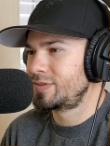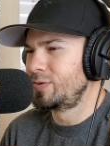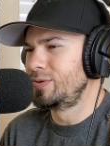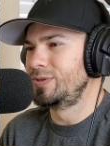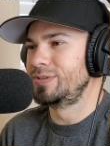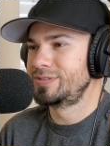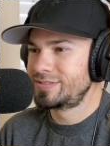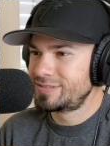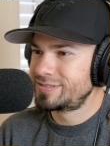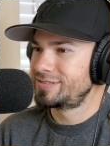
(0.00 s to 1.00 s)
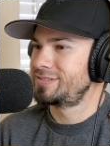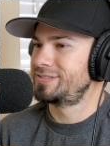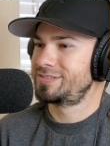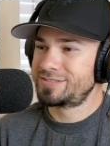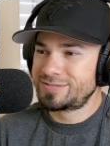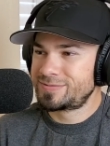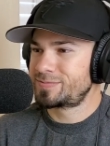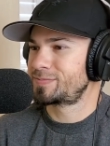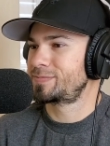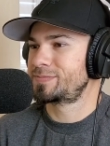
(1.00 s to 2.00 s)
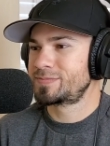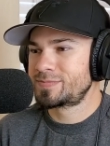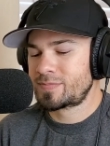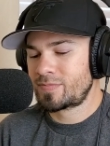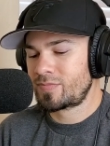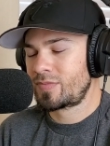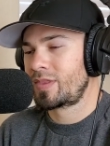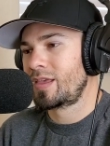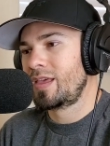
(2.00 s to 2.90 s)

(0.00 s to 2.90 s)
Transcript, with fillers: Ooh. It's on Park forty-five, forever fucking star.